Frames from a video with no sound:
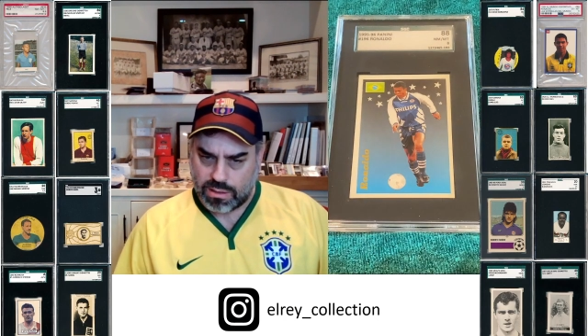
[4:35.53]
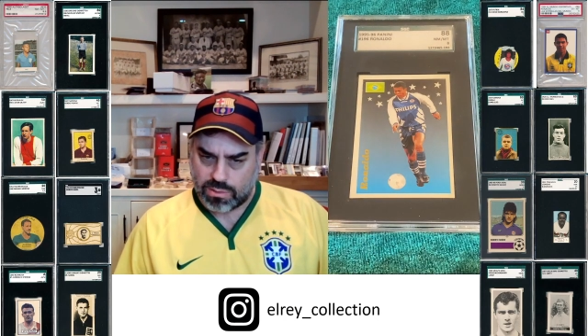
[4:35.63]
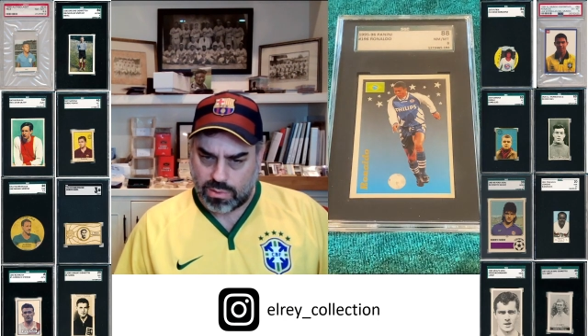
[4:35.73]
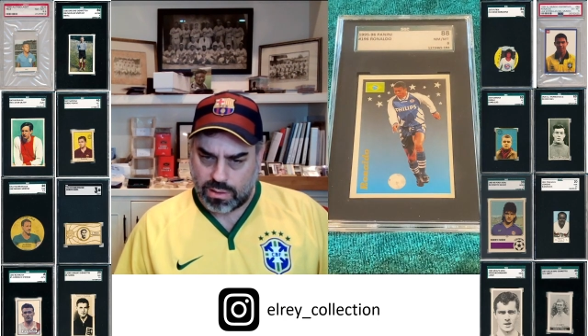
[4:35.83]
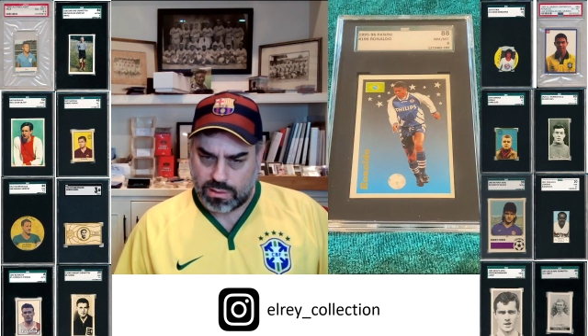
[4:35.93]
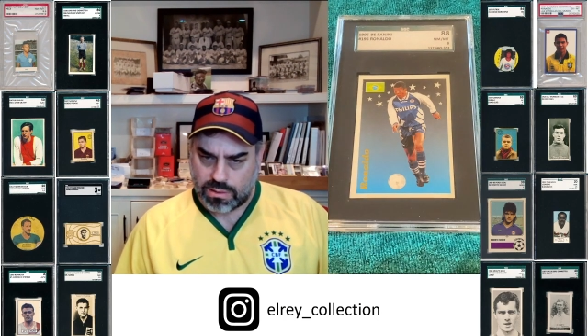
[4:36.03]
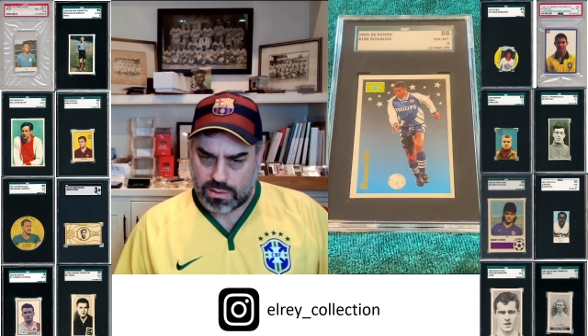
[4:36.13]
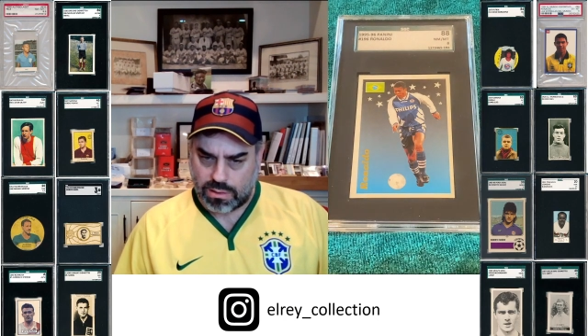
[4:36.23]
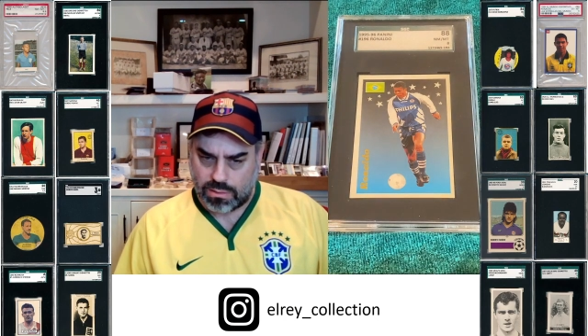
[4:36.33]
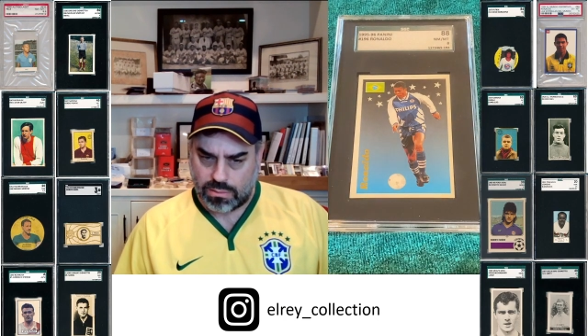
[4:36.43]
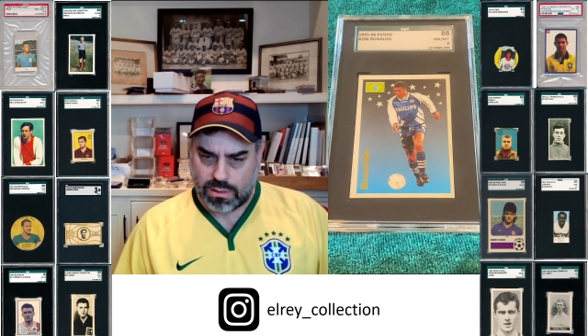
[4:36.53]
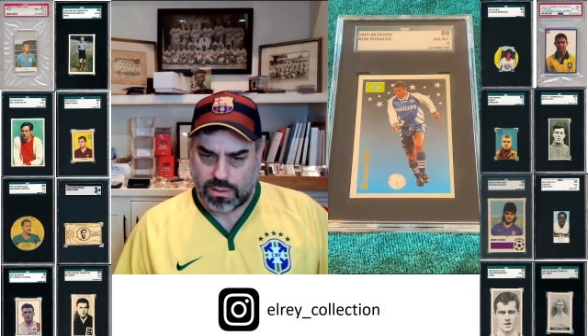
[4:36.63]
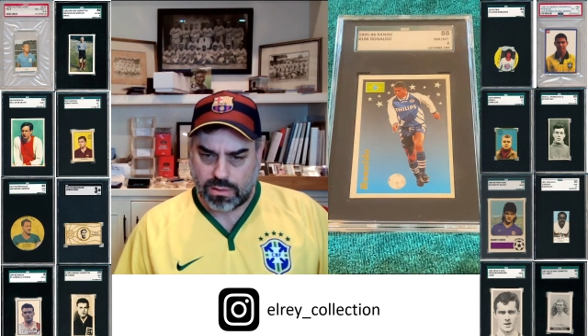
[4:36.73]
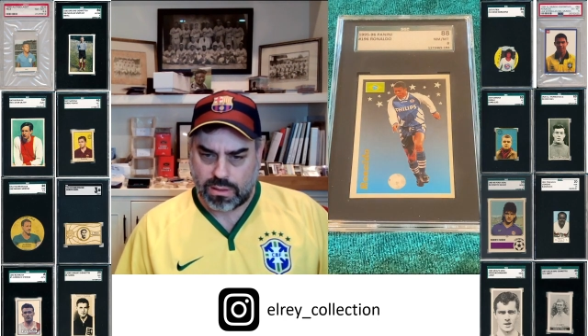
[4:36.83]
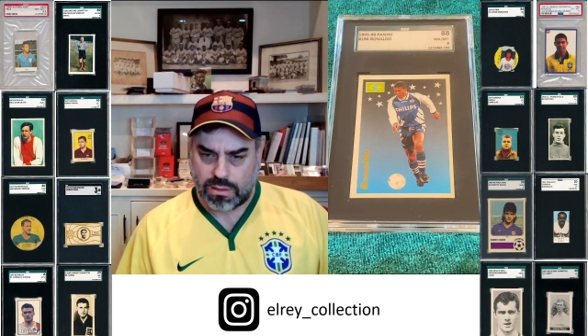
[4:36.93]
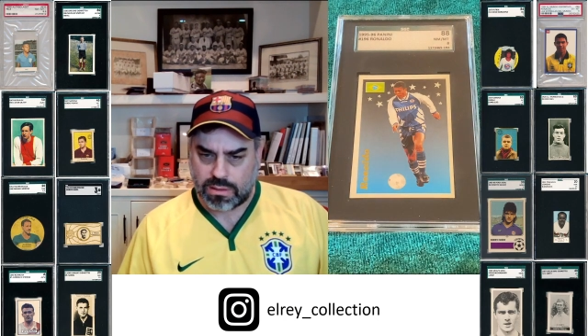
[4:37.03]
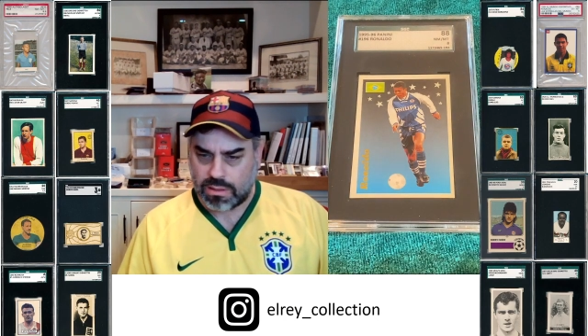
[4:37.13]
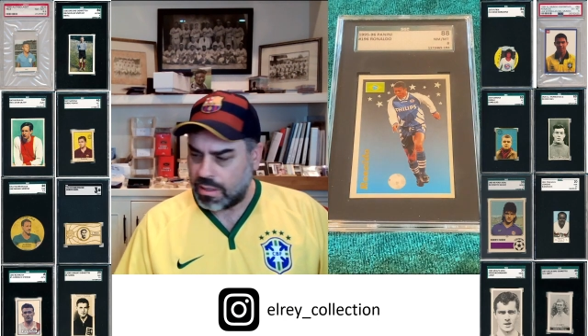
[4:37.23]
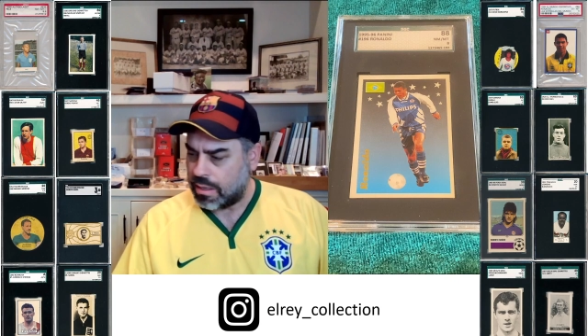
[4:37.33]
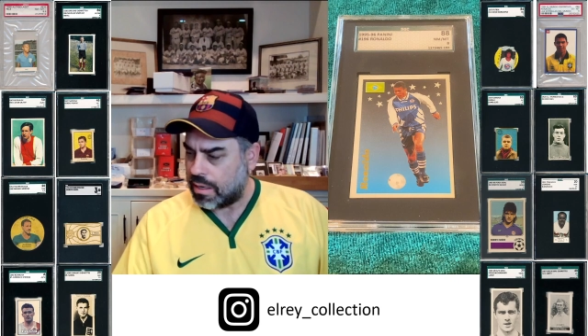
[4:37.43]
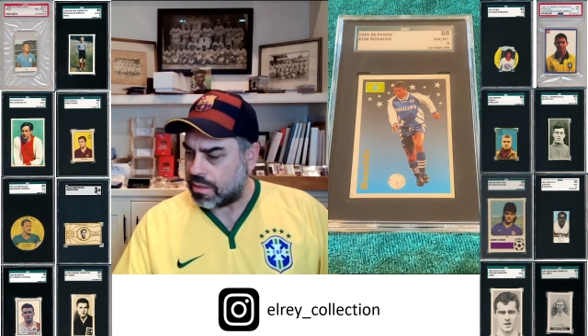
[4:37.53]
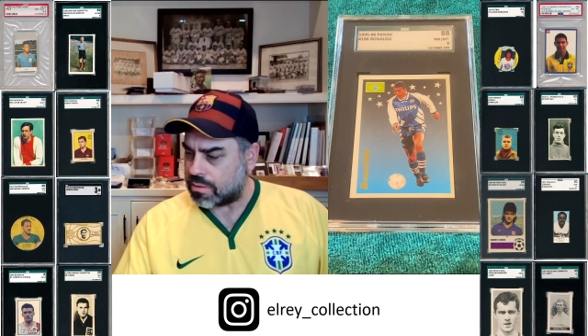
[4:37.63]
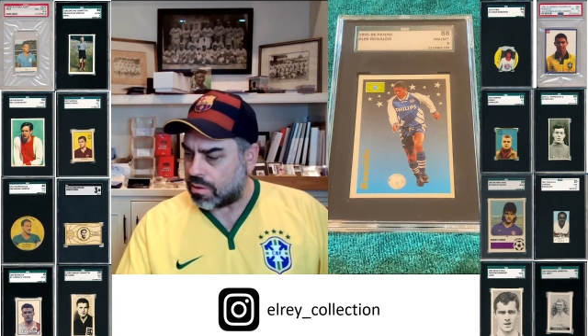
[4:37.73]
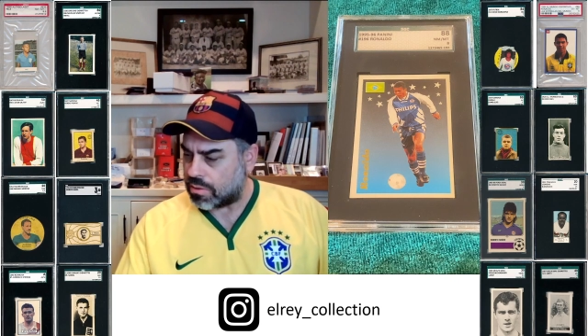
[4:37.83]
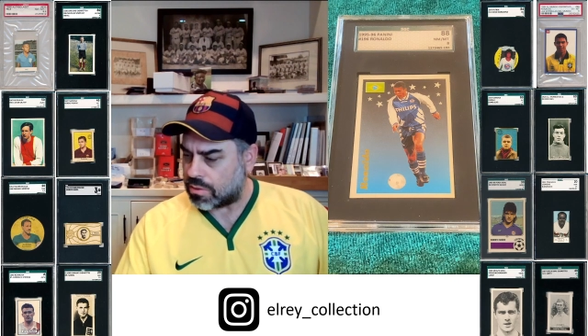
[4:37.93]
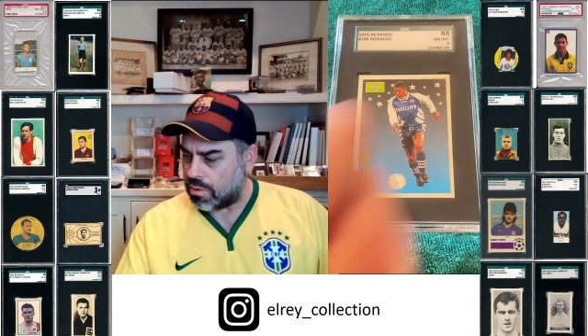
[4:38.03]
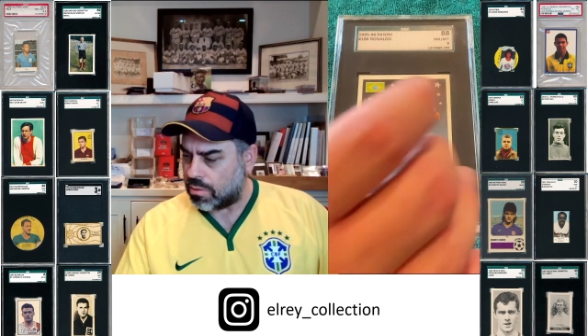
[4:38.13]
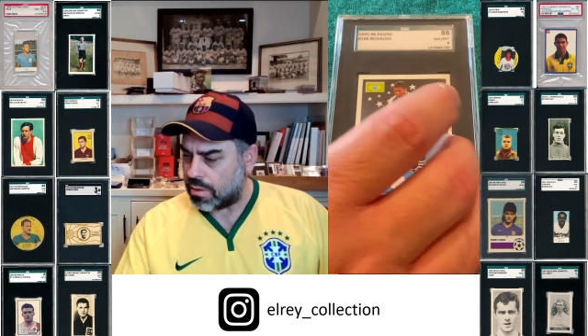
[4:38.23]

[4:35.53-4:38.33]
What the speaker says: one. So this is also